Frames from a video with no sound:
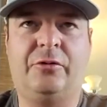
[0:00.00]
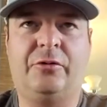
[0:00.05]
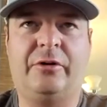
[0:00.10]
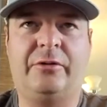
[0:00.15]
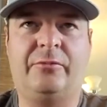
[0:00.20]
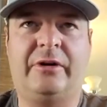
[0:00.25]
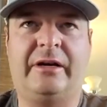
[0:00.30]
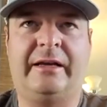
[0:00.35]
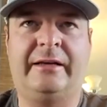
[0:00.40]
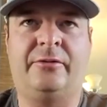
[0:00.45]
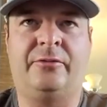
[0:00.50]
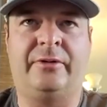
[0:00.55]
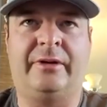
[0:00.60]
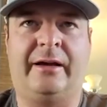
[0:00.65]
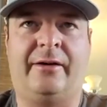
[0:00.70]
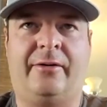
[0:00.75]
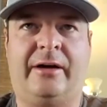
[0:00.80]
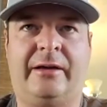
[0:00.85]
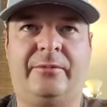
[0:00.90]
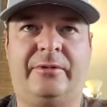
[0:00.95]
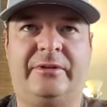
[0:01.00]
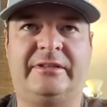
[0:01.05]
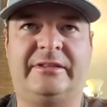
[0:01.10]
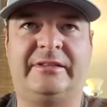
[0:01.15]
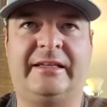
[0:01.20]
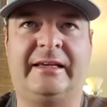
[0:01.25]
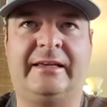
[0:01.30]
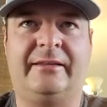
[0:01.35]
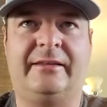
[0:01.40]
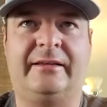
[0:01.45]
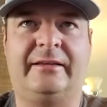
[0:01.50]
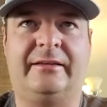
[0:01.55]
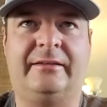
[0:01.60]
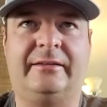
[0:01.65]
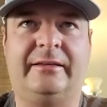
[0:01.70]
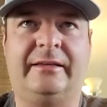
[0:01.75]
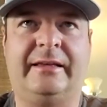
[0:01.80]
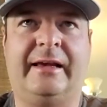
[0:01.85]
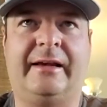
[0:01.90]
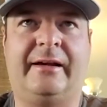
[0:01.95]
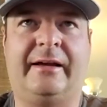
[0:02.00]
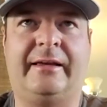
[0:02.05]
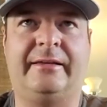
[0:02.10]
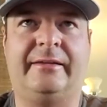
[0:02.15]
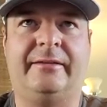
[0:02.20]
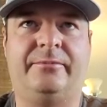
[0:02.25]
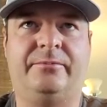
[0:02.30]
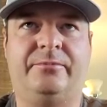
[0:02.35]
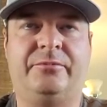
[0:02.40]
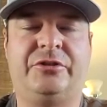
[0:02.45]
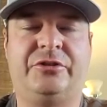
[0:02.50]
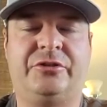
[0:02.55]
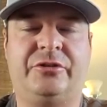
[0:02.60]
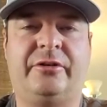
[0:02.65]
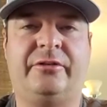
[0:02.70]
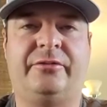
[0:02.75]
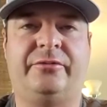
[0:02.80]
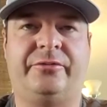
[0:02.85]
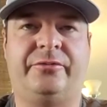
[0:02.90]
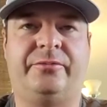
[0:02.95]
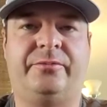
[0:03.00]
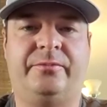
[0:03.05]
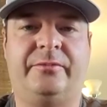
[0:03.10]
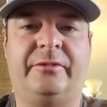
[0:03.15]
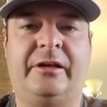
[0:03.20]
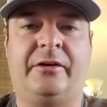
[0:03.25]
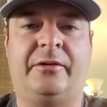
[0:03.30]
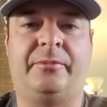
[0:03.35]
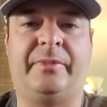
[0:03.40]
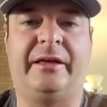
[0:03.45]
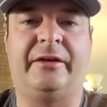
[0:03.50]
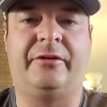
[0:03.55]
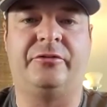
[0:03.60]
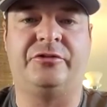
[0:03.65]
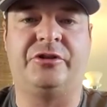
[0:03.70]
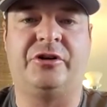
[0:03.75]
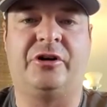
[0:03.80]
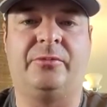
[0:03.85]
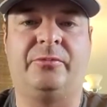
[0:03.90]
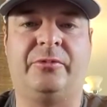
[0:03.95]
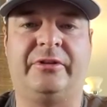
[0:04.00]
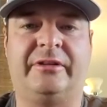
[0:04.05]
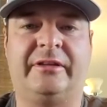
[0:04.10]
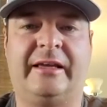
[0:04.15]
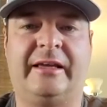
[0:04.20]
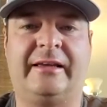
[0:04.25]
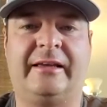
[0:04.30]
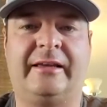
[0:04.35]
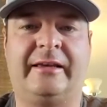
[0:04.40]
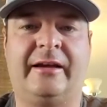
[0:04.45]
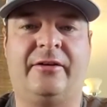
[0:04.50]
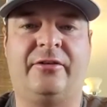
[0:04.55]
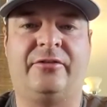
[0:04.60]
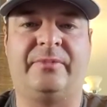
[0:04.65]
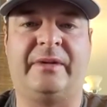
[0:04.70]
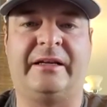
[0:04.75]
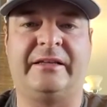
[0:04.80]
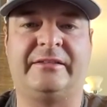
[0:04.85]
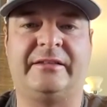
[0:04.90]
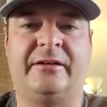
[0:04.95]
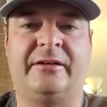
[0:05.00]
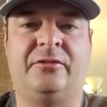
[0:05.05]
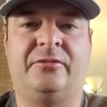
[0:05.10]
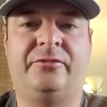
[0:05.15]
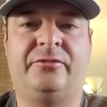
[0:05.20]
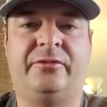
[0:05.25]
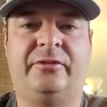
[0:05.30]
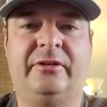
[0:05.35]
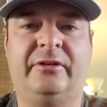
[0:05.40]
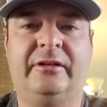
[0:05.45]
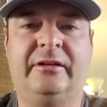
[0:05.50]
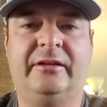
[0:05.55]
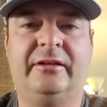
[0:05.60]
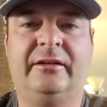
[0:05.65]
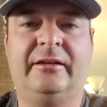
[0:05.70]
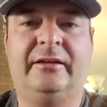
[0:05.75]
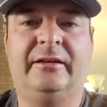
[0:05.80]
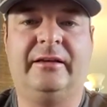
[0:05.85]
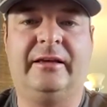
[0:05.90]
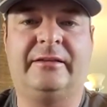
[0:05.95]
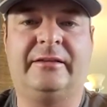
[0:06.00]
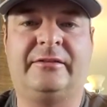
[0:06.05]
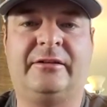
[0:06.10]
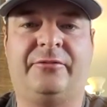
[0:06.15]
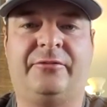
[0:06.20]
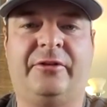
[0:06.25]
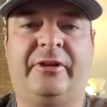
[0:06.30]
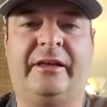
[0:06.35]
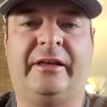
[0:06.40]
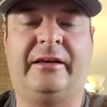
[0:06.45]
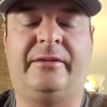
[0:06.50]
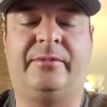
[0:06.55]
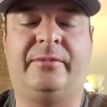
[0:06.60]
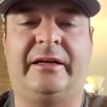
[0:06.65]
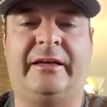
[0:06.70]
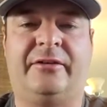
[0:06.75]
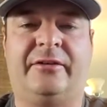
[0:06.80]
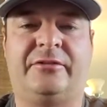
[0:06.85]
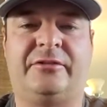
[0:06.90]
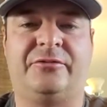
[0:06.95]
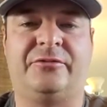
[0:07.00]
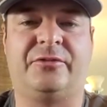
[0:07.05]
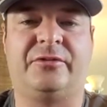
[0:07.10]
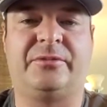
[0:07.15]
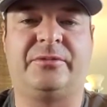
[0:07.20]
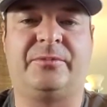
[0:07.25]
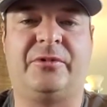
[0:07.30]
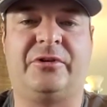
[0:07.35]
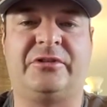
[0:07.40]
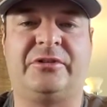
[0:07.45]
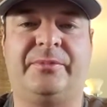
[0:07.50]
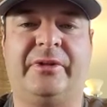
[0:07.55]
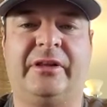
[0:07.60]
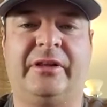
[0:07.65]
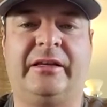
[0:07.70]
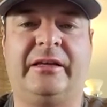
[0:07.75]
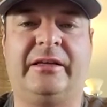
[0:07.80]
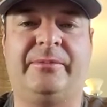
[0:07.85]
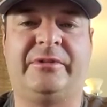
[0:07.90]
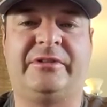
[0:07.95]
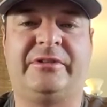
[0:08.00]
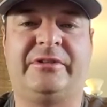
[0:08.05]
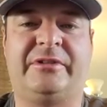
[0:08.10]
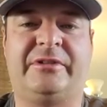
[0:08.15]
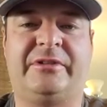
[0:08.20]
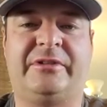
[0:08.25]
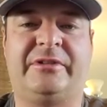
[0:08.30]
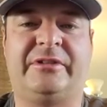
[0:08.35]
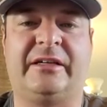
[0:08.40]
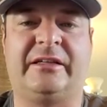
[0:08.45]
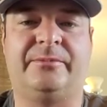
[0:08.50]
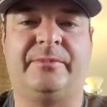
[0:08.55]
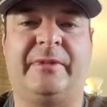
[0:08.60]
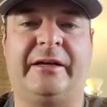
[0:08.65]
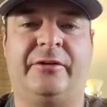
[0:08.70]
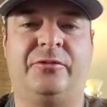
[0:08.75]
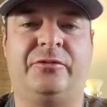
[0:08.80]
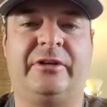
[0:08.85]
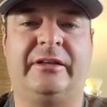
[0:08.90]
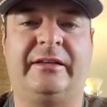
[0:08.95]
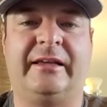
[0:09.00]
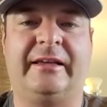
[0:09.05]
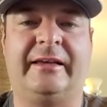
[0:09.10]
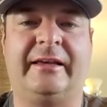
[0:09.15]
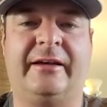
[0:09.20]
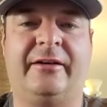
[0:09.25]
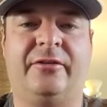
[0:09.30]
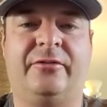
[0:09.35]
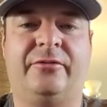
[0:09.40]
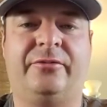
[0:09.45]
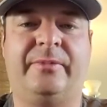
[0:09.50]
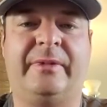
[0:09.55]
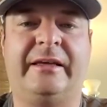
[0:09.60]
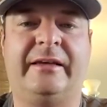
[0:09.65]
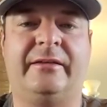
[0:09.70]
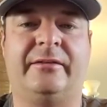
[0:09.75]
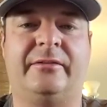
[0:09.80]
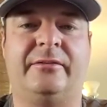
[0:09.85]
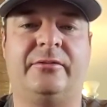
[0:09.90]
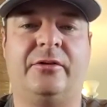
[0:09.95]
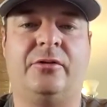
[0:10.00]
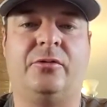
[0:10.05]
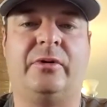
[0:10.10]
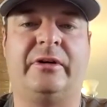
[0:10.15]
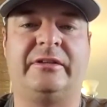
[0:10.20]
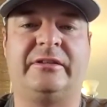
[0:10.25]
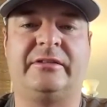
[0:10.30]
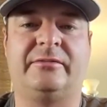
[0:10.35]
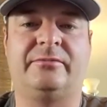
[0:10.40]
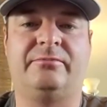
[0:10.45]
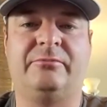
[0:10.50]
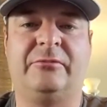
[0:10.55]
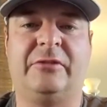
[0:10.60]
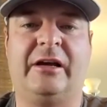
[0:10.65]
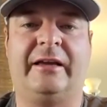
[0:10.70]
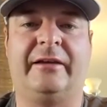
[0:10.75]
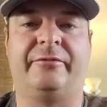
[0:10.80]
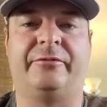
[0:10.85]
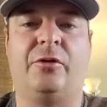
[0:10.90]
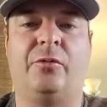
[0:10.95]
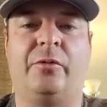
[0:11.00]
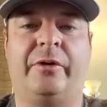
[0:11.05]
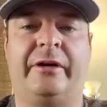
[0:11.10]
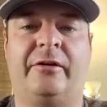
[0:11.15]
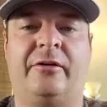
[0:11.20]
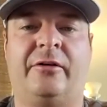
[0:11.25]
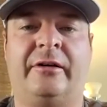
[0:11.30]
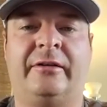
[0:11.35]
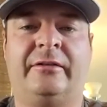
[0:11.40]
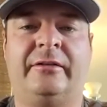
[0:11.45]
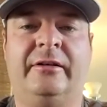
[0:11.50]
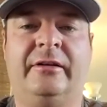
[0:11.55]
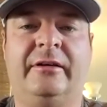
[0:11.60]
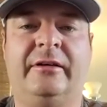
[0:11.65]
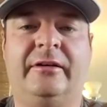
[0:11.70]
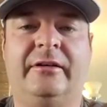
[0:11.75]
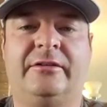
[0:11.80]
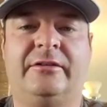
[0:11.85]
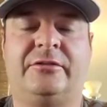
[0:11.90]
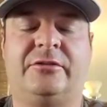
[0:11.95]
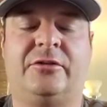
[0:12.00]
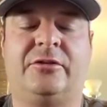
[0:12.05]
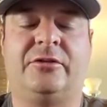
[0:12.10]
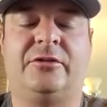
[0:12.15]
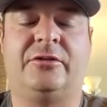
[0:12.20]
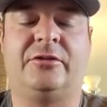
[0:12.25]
what I know now, I would say that, yeah, I should have done a better job with taking care of myself. It's not really anybody else's responsibility besides my own to take care of me and know what's kind of going on. So